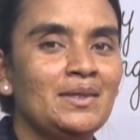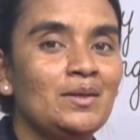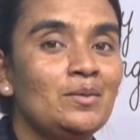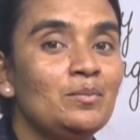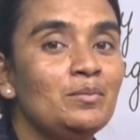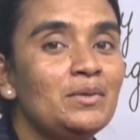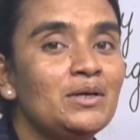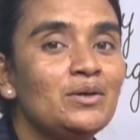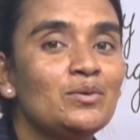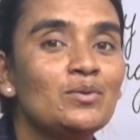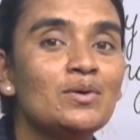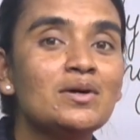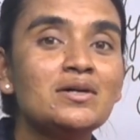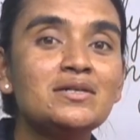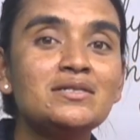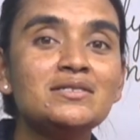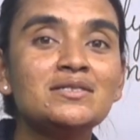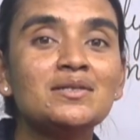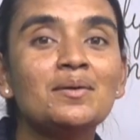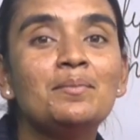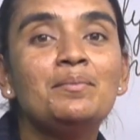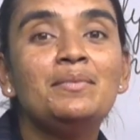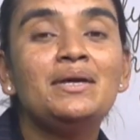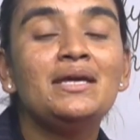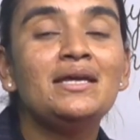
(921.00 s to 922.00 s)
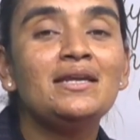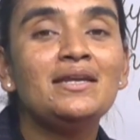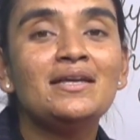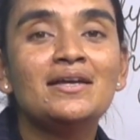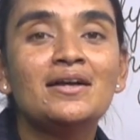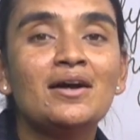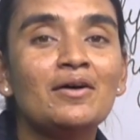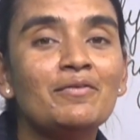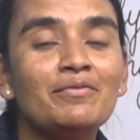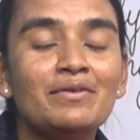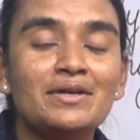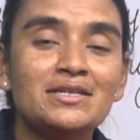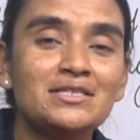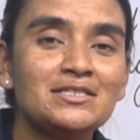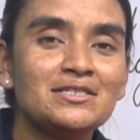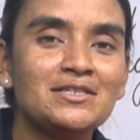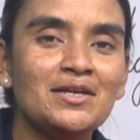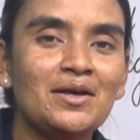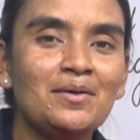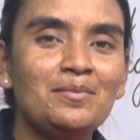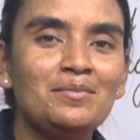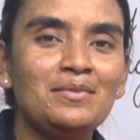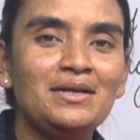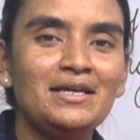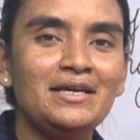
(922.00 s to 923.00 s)
But what's the meaning of
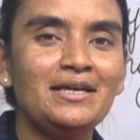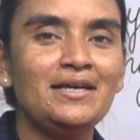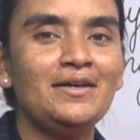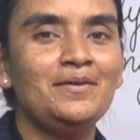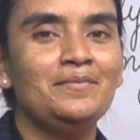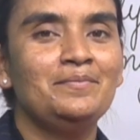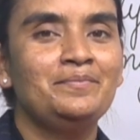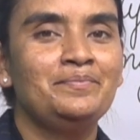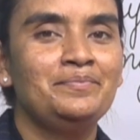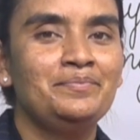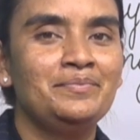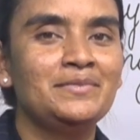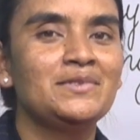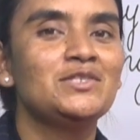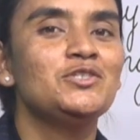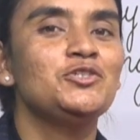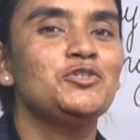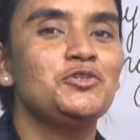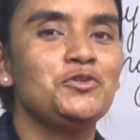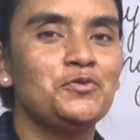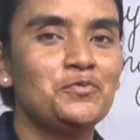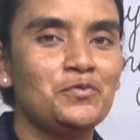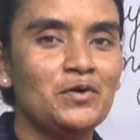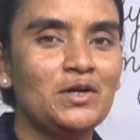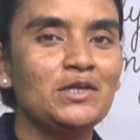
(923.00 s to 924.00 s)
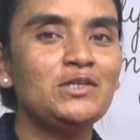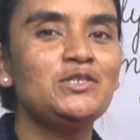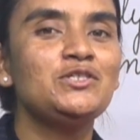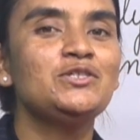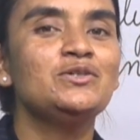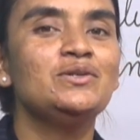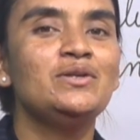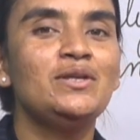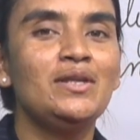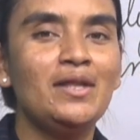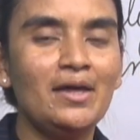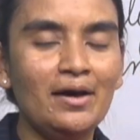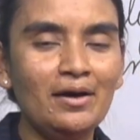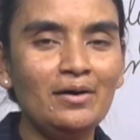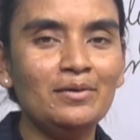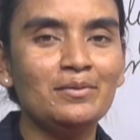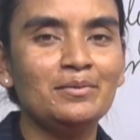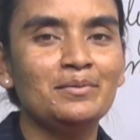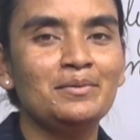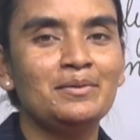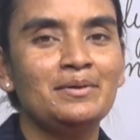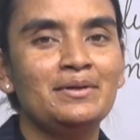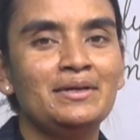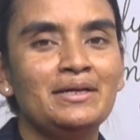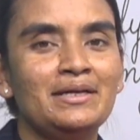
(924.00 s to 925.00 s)
assembly? Do you want to know?
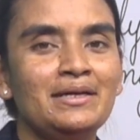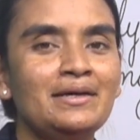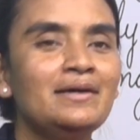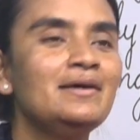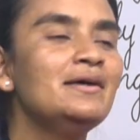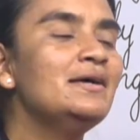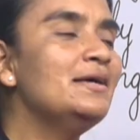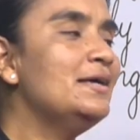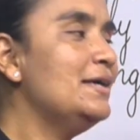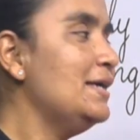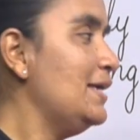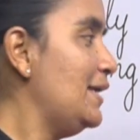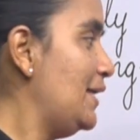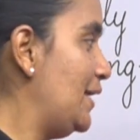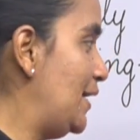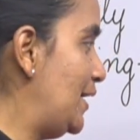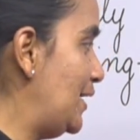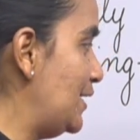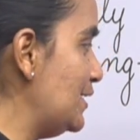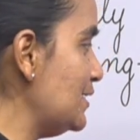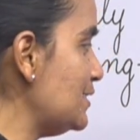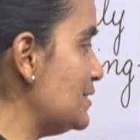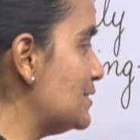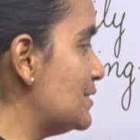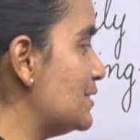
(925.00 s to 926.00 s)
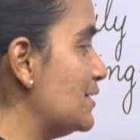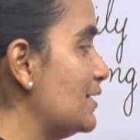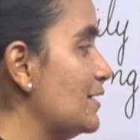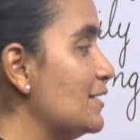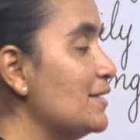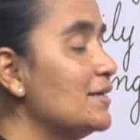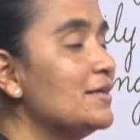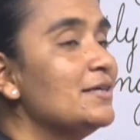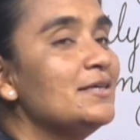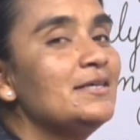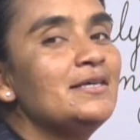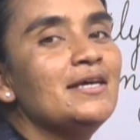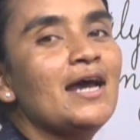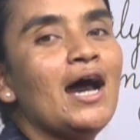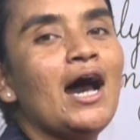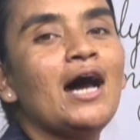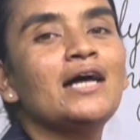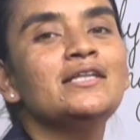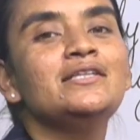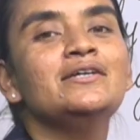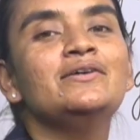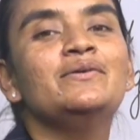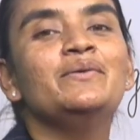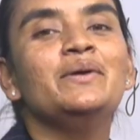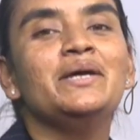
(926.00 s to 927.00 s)
It's
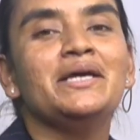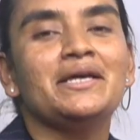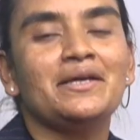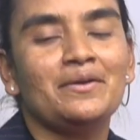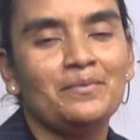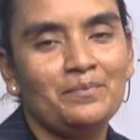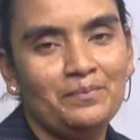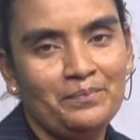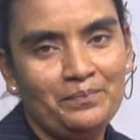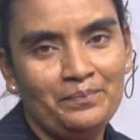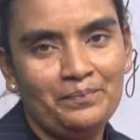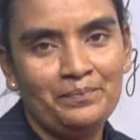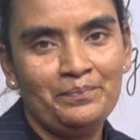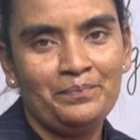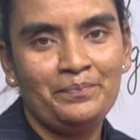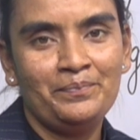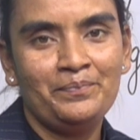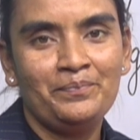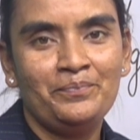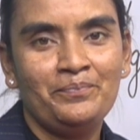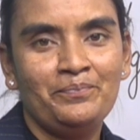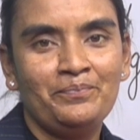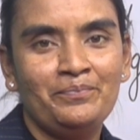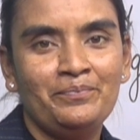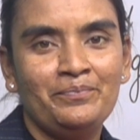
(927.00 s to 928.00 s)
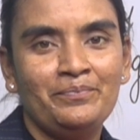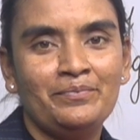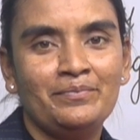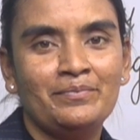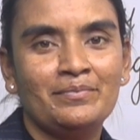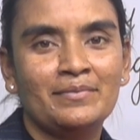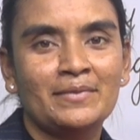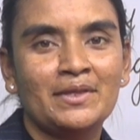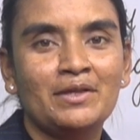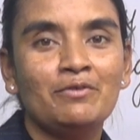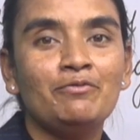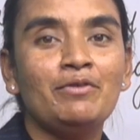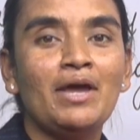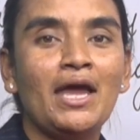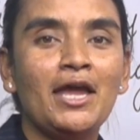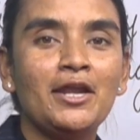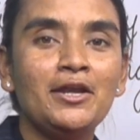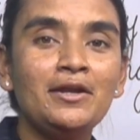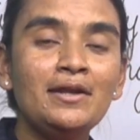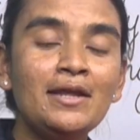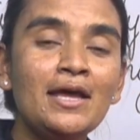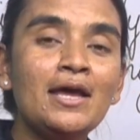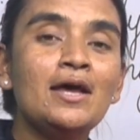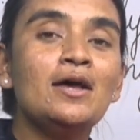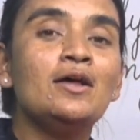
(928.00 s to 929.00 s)
gathering.
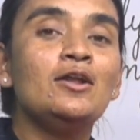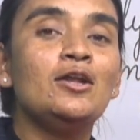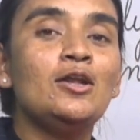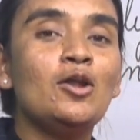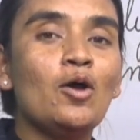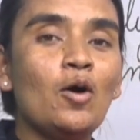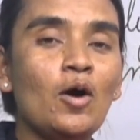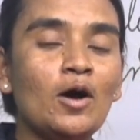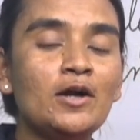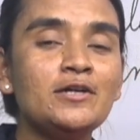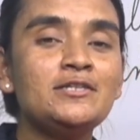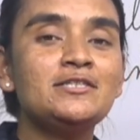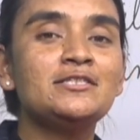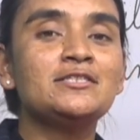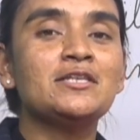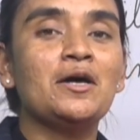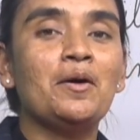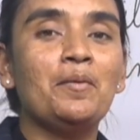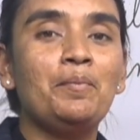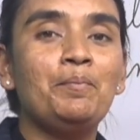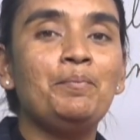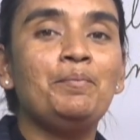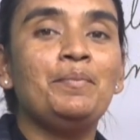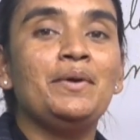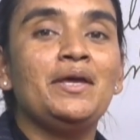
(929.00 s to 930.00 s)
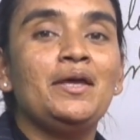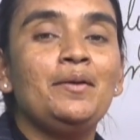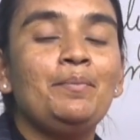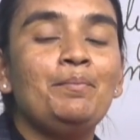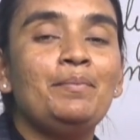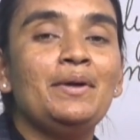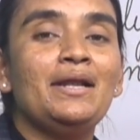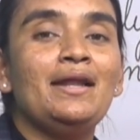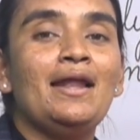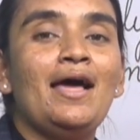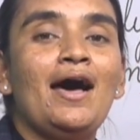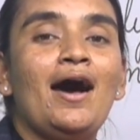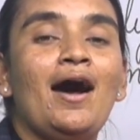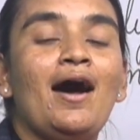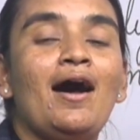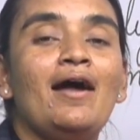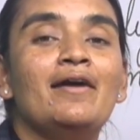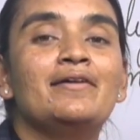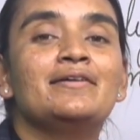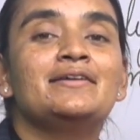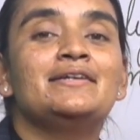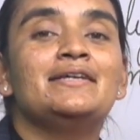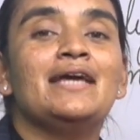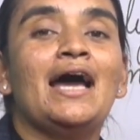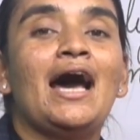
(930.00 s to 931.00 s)
When lots of people are
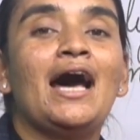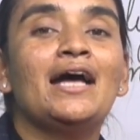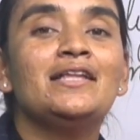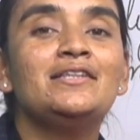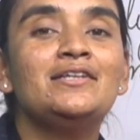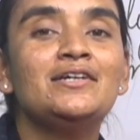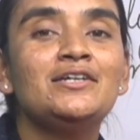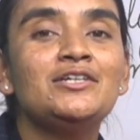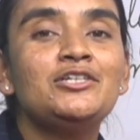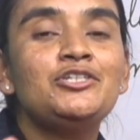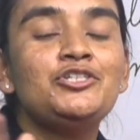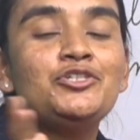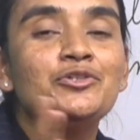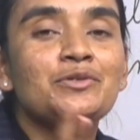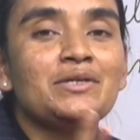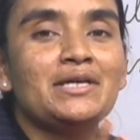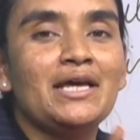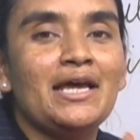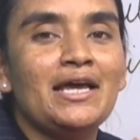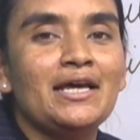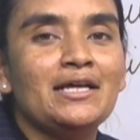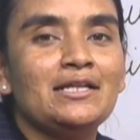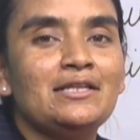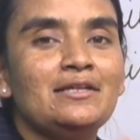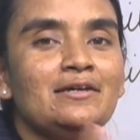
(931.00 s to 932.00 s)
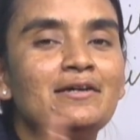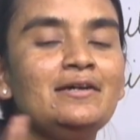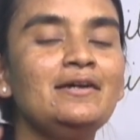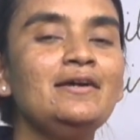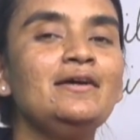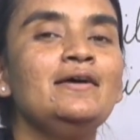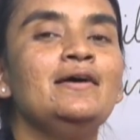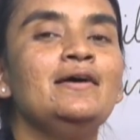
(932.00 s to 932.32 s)
gathered together